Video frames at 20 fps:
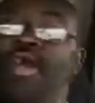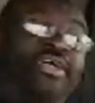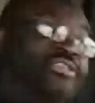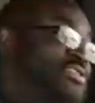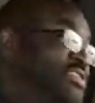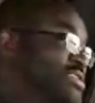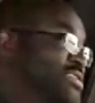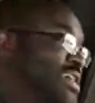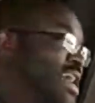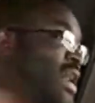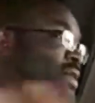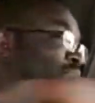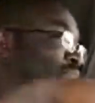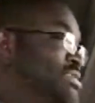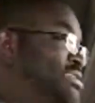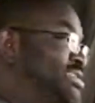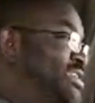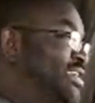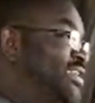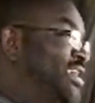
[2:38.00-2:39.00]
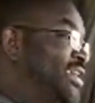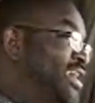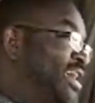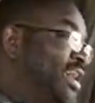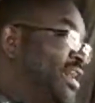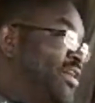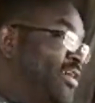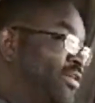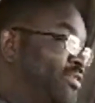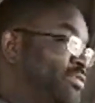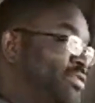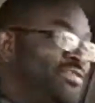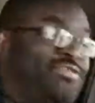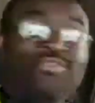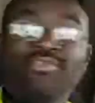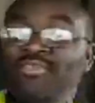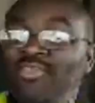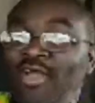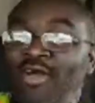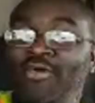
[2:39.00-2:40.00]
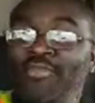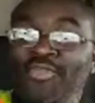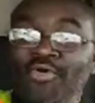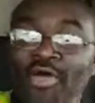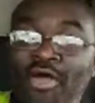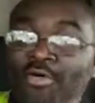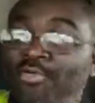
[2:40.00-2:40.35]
I just got my CDL. Y'all know I